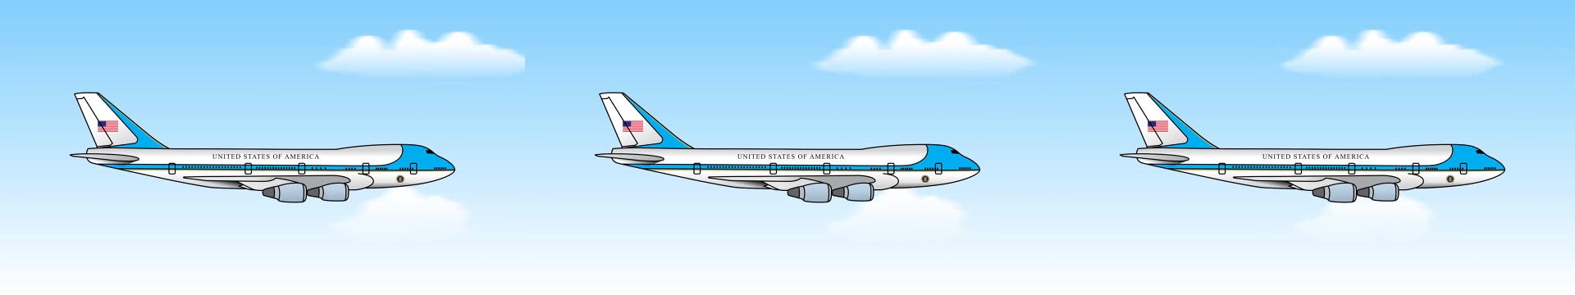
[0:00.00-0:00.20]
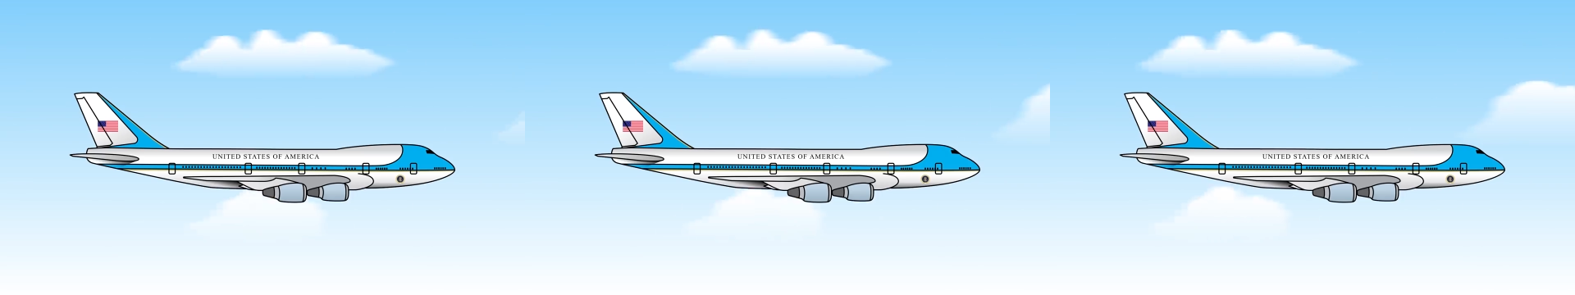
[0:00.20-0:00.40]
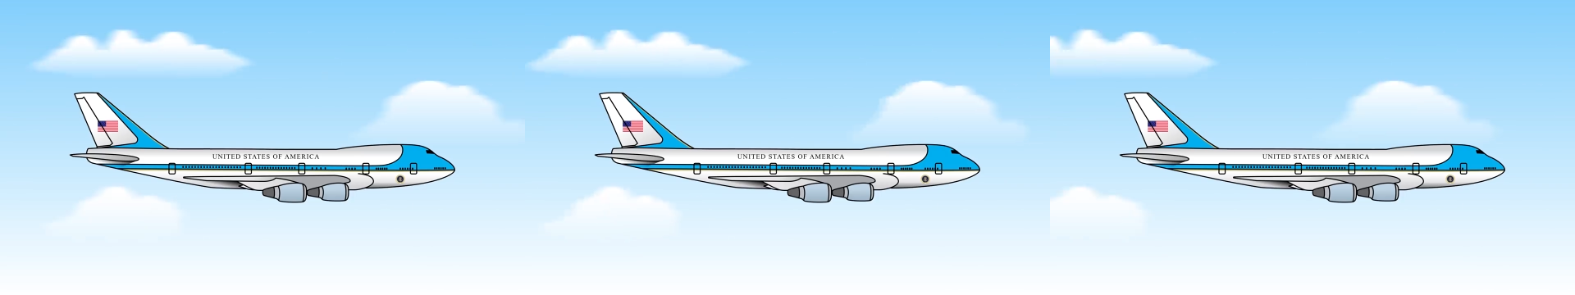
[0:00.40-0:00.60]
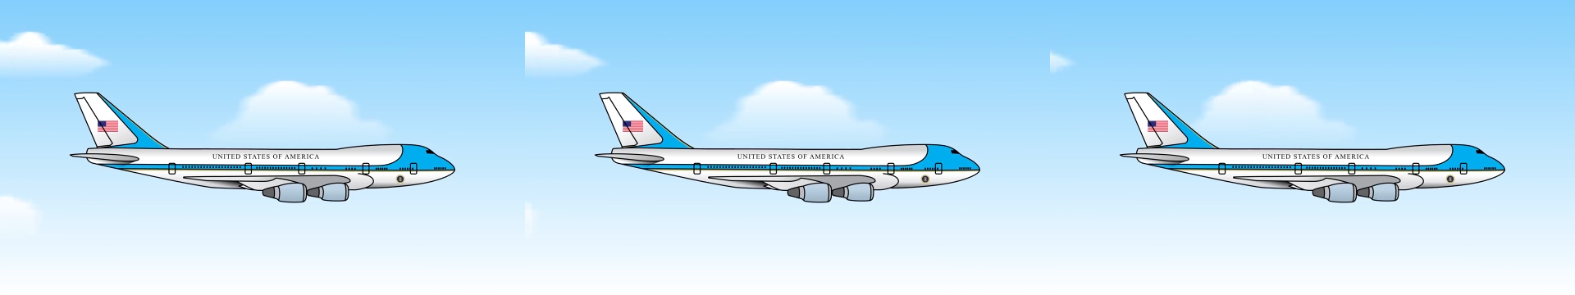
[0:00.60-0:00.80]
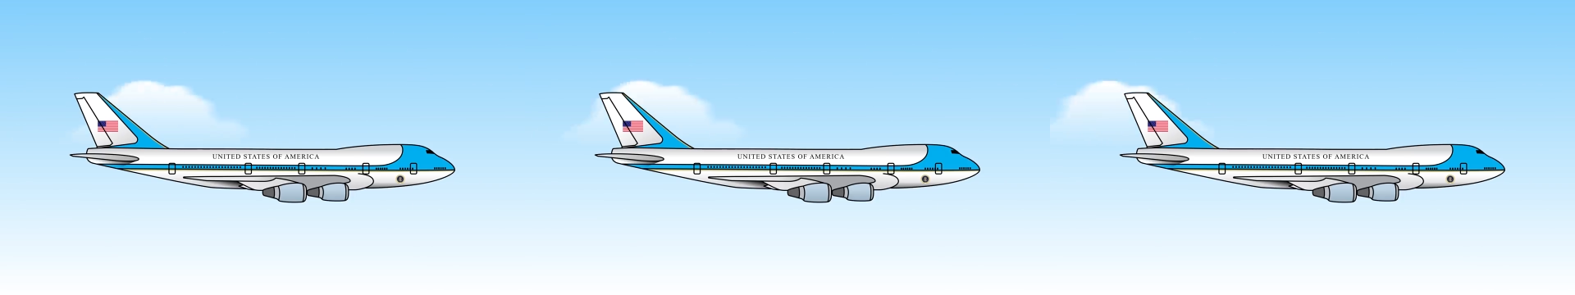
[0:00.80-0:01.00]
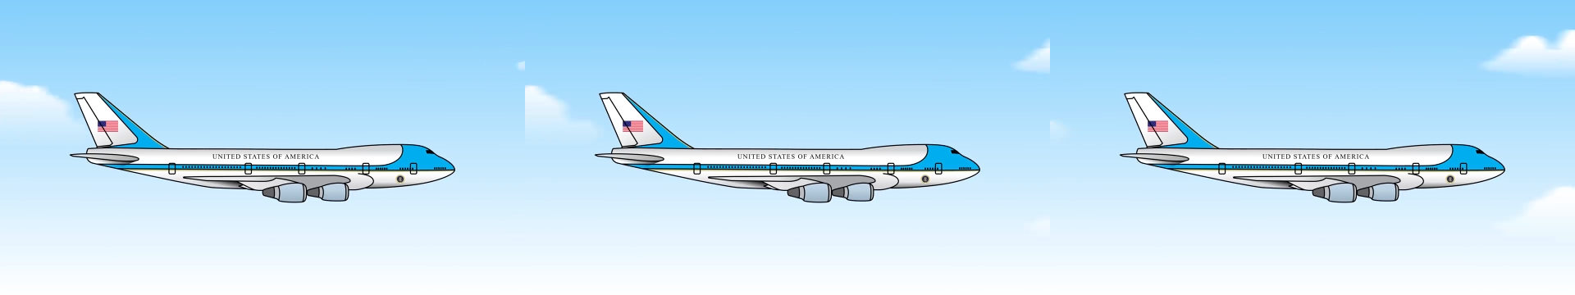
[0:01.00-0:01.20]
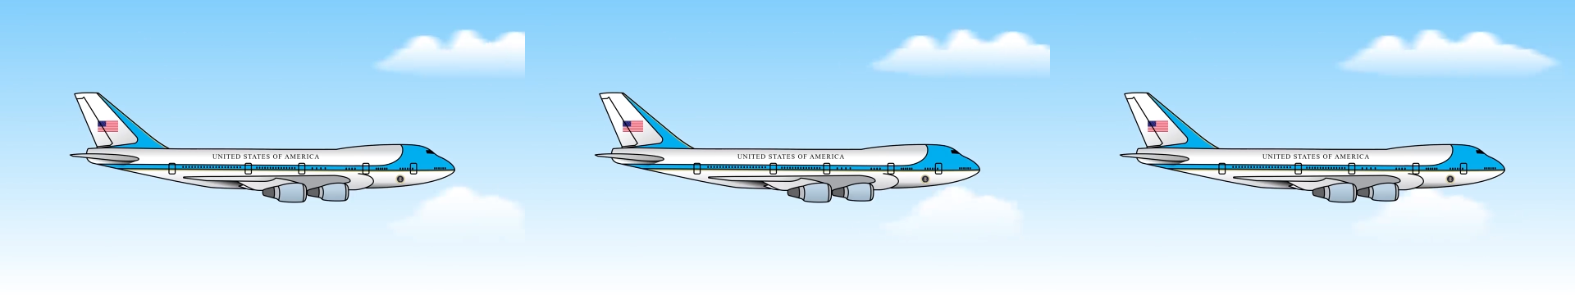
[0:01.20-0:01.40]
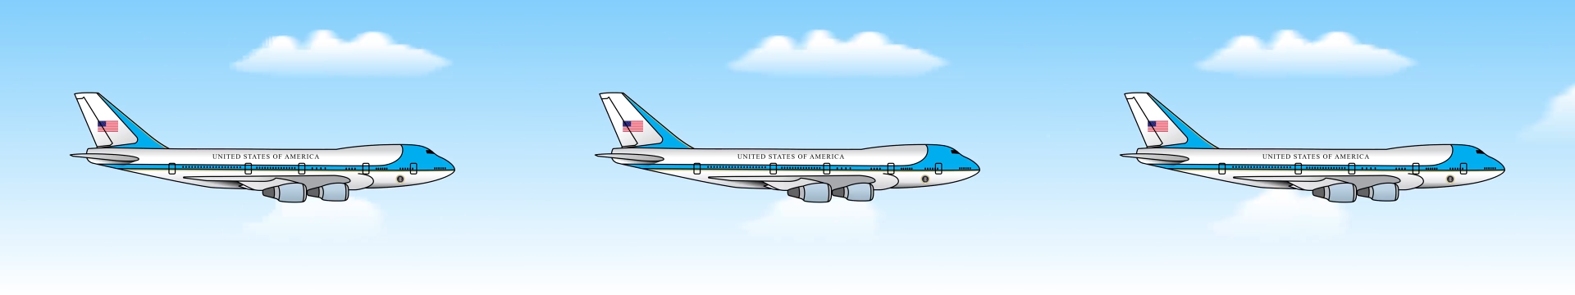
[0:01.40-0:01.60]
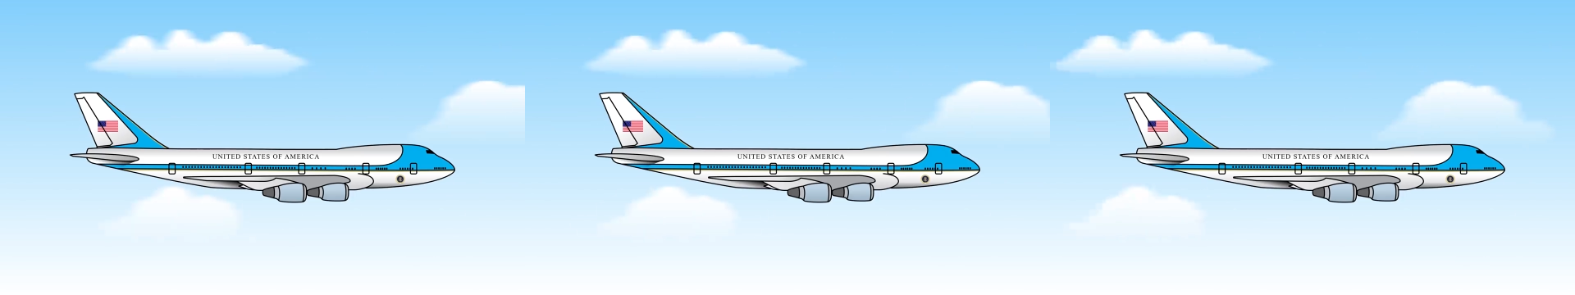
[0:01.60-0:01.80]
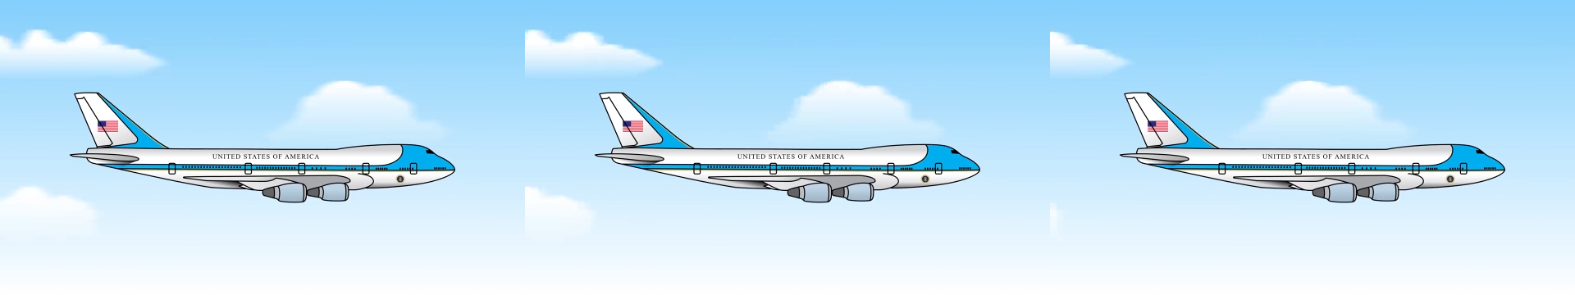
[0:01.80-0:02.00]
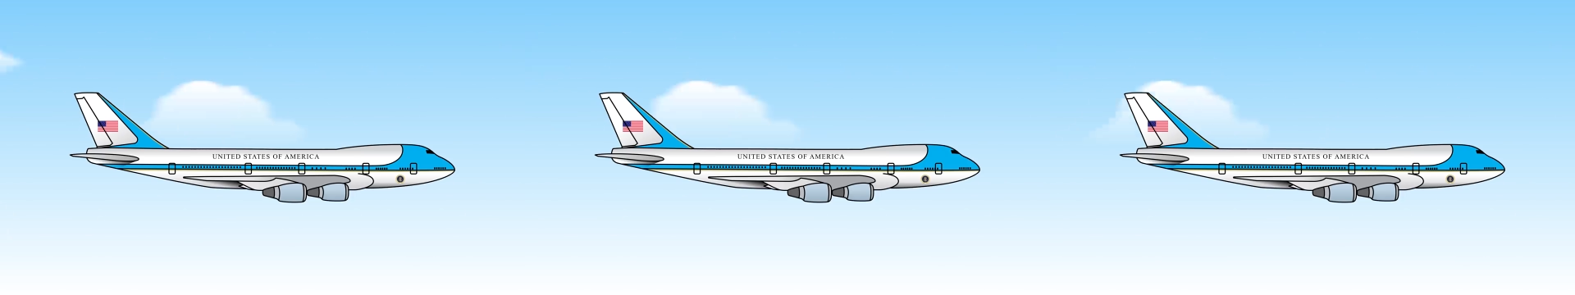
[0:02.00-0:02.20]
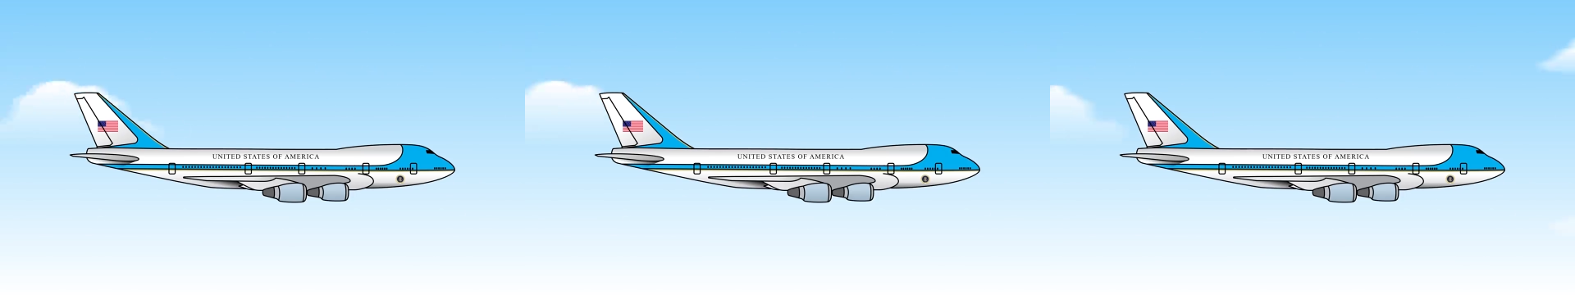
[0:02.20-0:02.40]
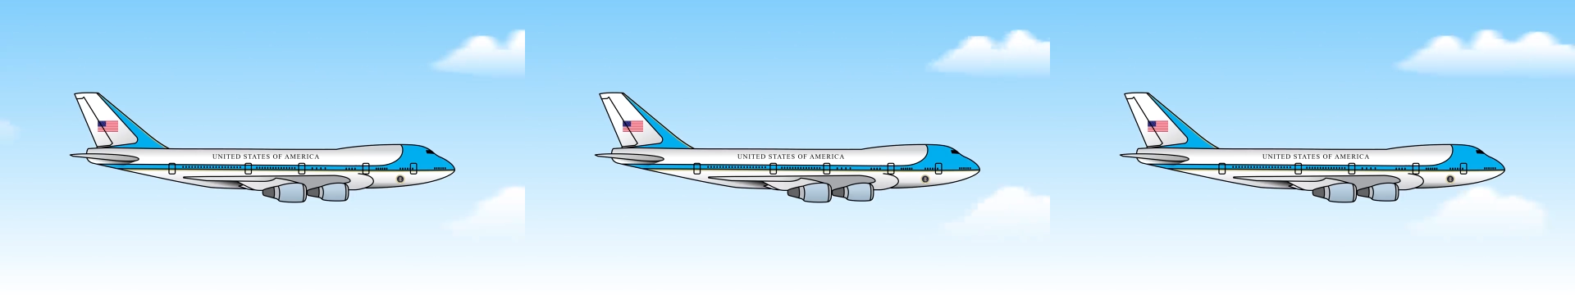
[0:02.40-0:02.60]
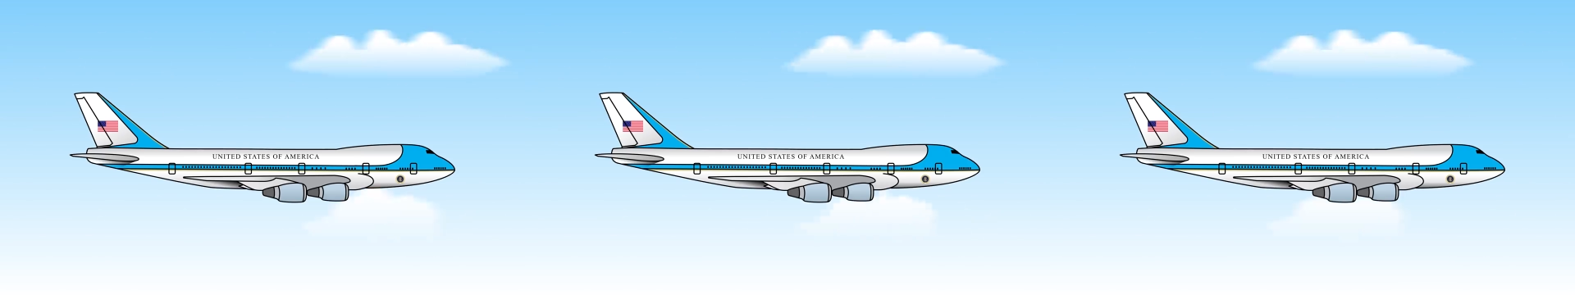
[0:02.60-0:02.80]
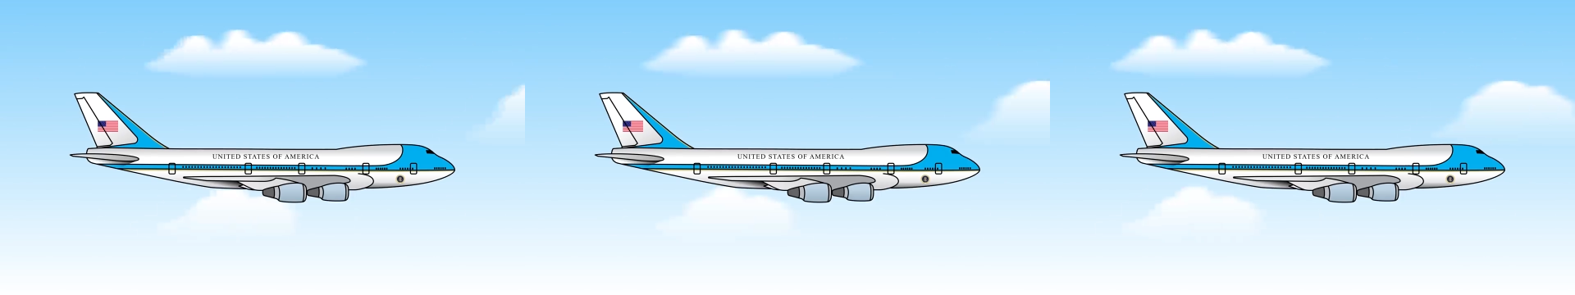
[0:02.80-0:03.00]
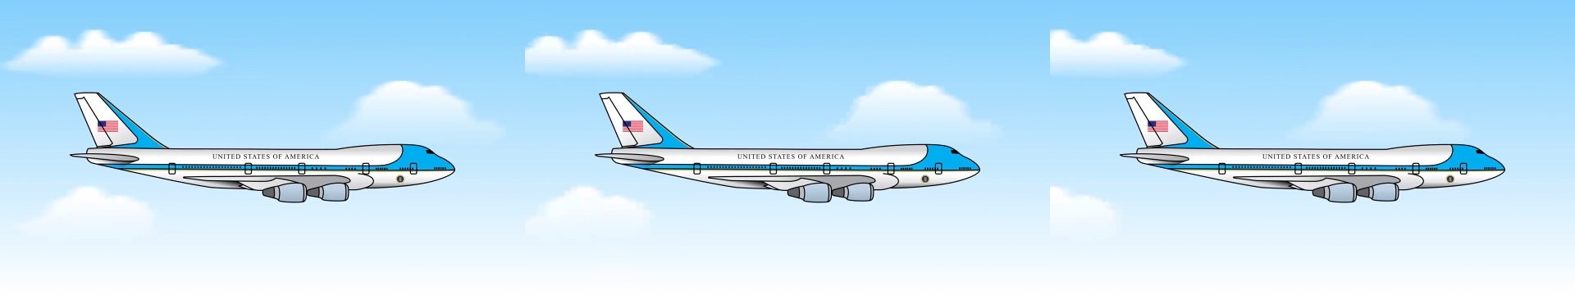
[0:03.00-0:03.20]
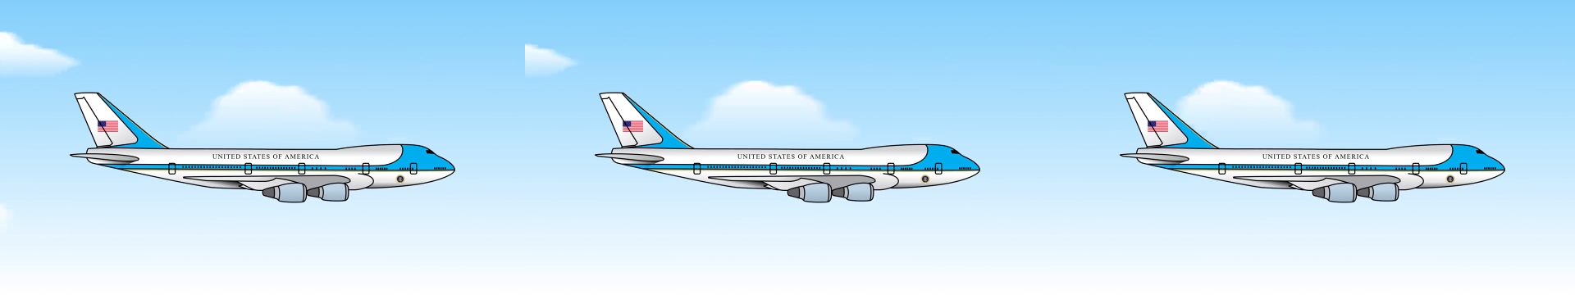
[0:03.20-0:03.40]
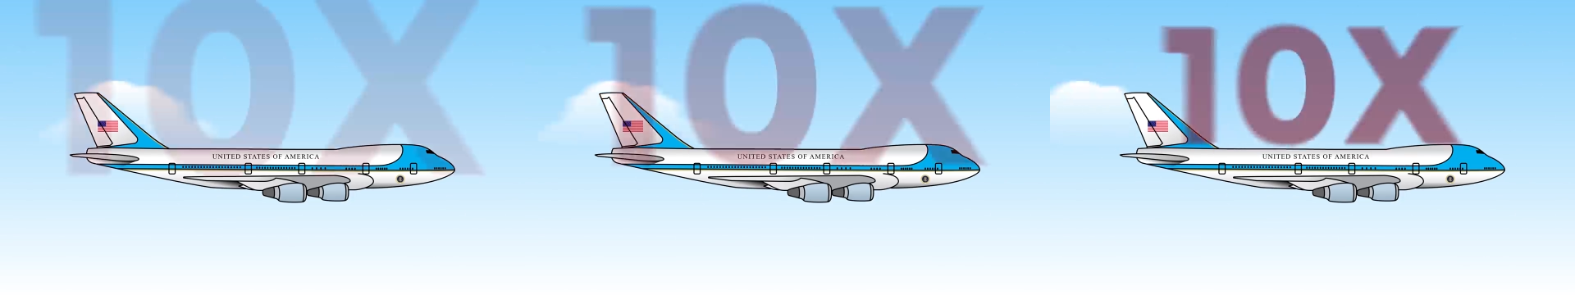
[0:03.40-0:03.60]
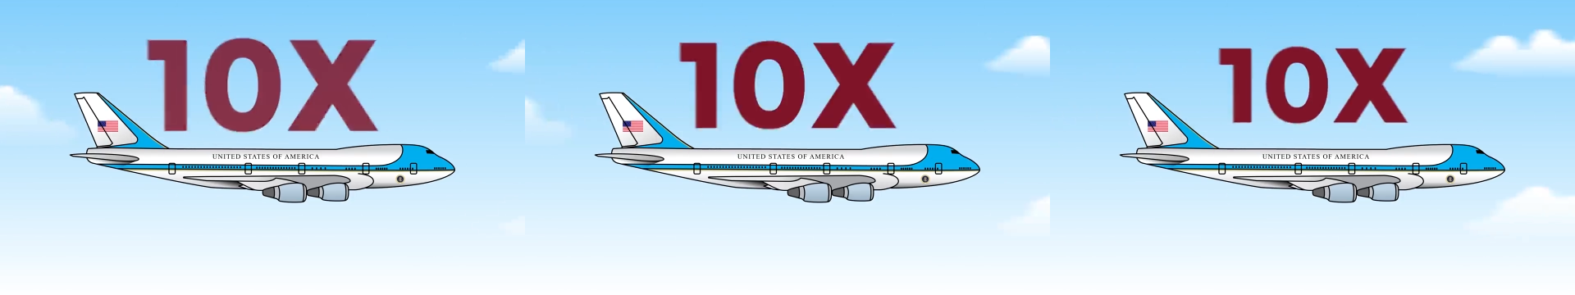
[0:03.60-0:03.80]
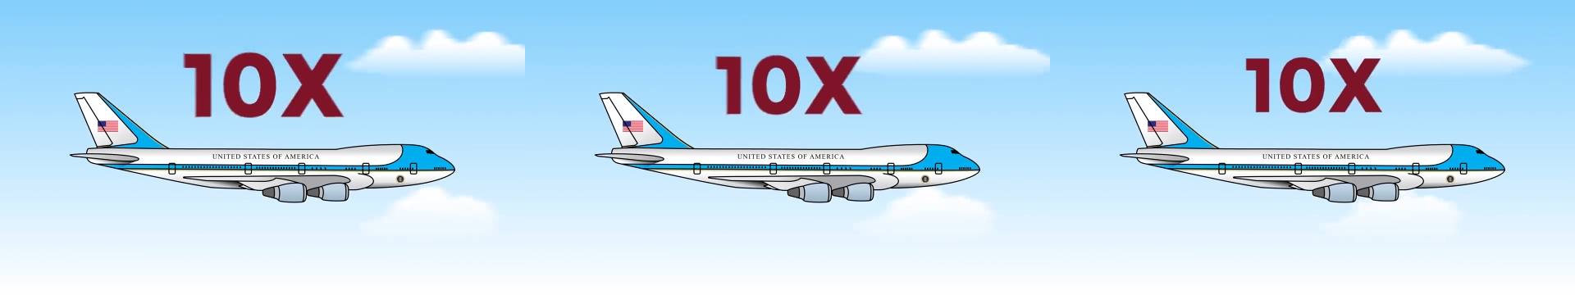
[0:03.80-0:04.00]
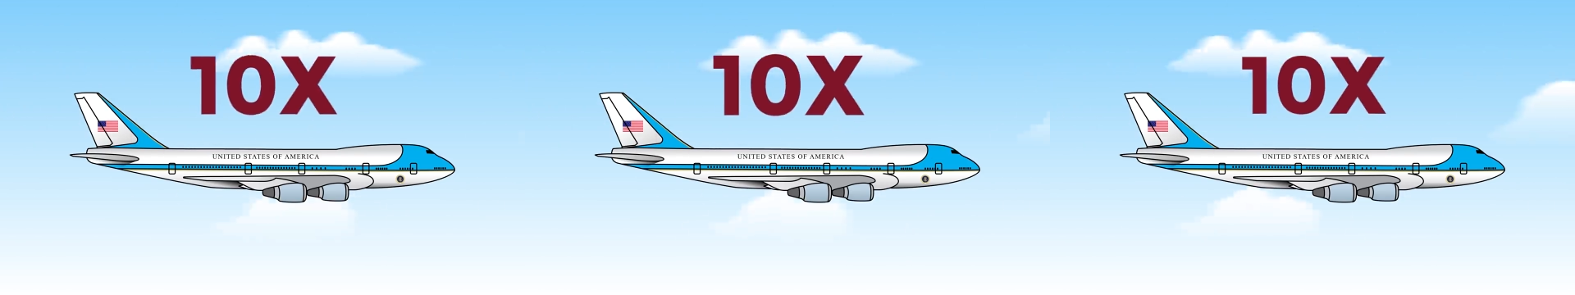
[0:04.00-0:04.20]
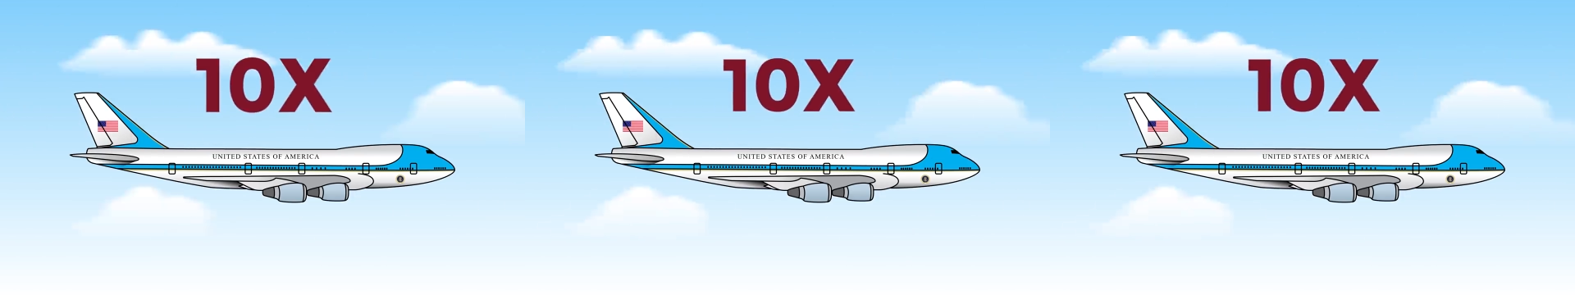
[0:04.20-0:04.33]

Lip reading: Nobody's mouth can be seen.